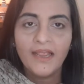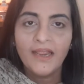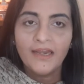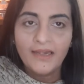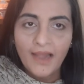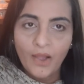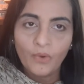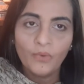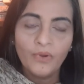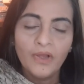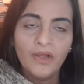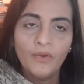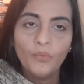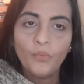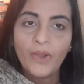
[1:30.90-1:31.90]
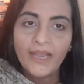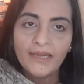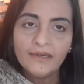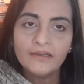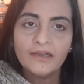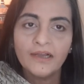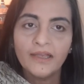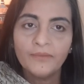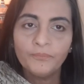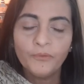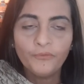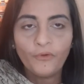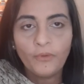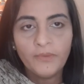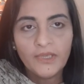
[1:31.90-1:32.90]
Now, while
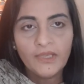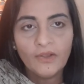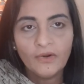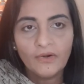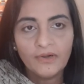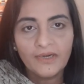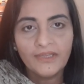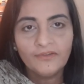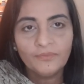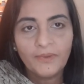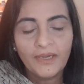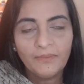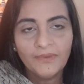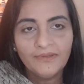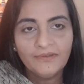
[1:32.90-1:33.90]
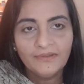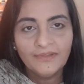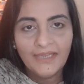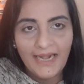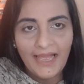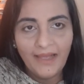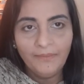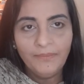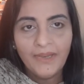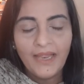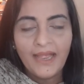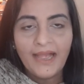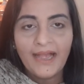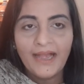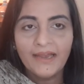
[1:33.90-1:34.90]
performing your experiments in the lab
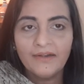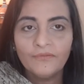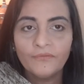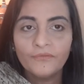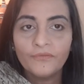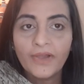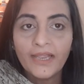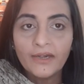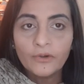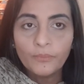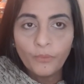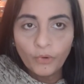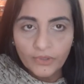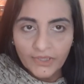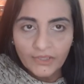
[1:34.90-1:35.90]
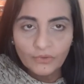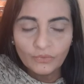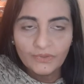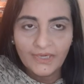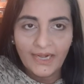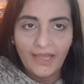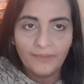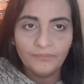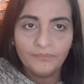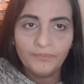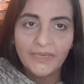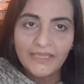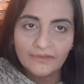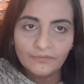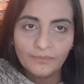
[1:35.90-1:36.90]
and while reporting to the lab,
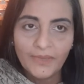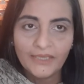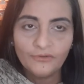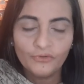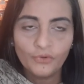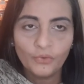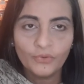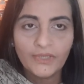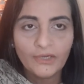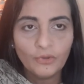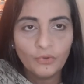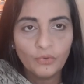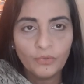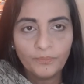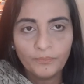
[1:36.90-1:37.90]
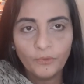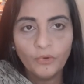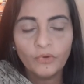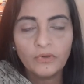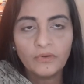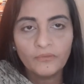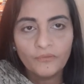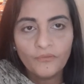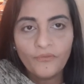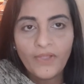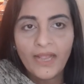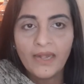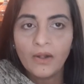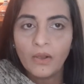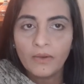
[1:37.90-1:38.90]
please make sure that you report
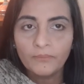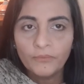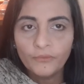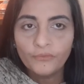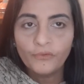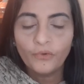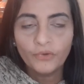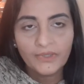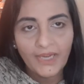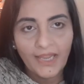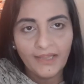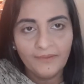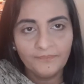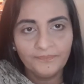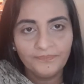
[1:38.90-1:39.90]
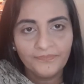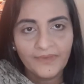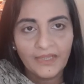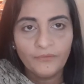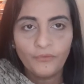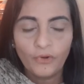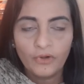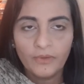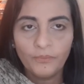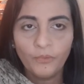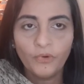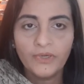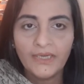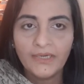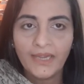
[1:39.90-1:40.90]
well before time. If your
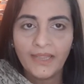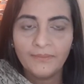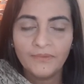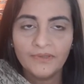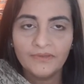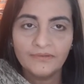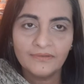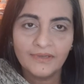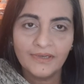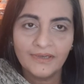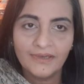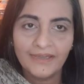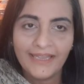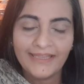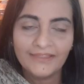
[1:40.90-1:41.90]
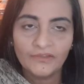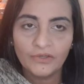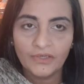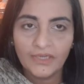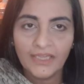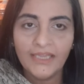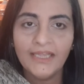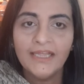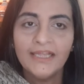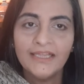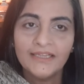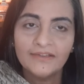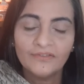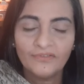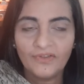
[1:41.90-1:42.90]
reporting time is 8:30,
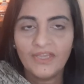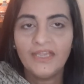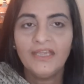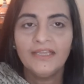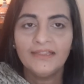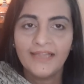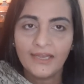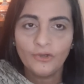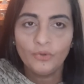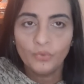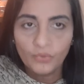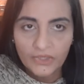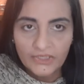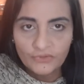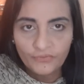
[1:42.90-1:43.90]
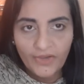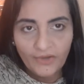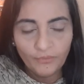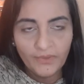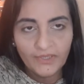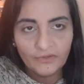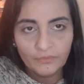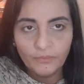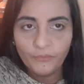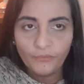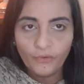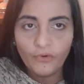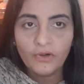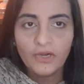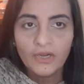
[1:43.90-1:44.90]
see that you reach 5 minutes
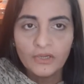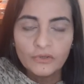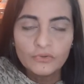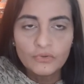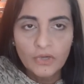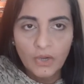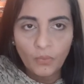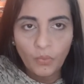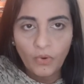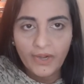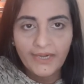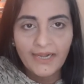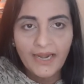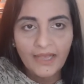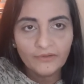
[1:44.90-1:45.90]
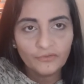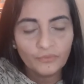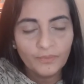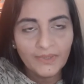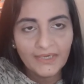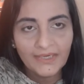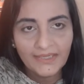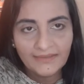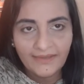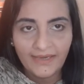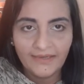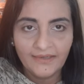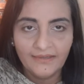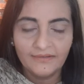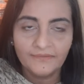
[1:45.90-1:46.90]
before to avoid last minute
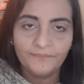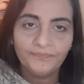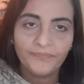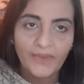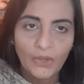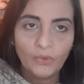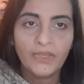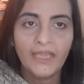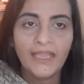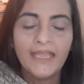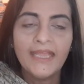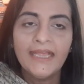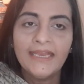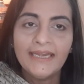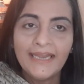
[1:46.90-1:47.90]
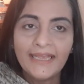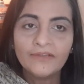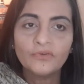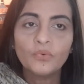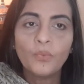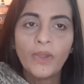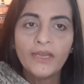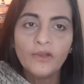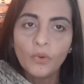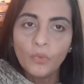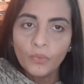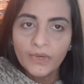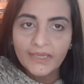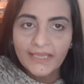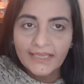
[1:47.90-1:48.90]
anxieties. Okay, next, while
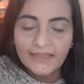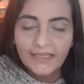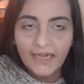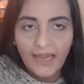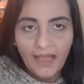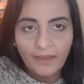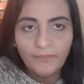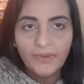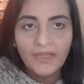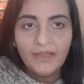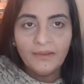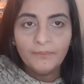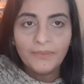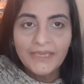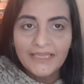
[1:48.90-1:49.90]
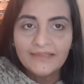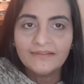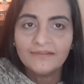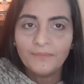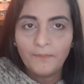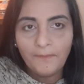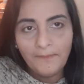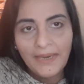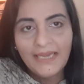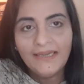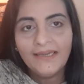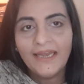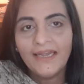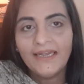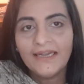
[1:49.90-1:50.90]
you're working in the lab, please
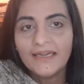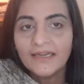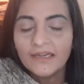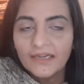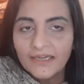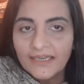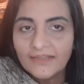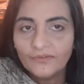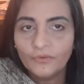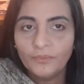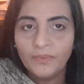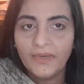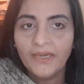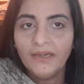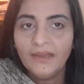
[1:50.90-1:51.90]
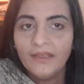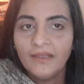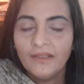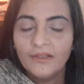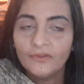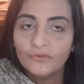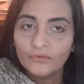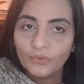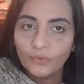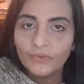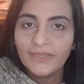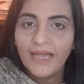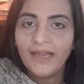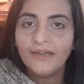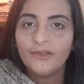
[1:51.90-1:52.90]
maintain discipline so
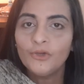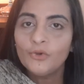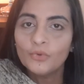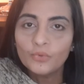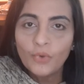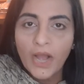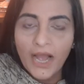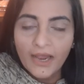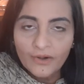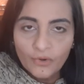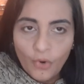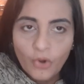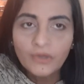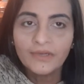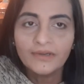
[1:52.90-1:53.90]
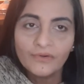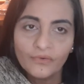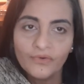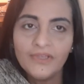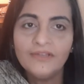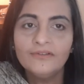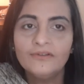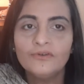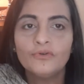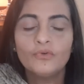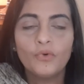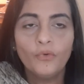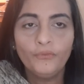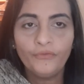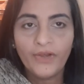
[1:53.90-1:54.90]
that you are not a reason
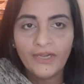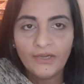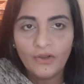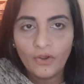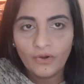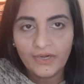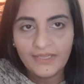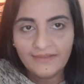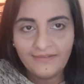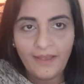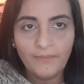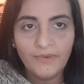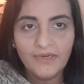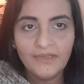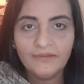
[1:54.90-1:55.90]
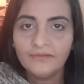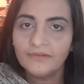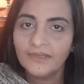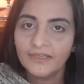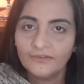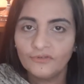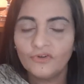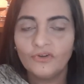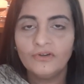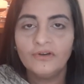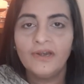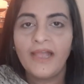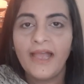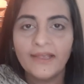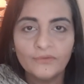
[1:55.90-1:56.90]
to offend your examiners, the
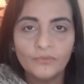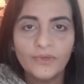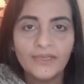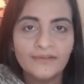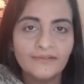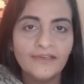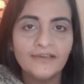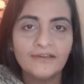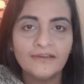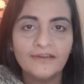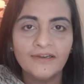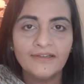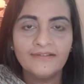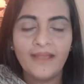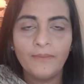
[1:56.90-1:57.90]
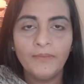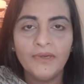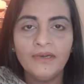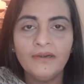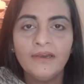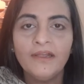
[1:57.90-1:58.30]
external as well as the internal examiner.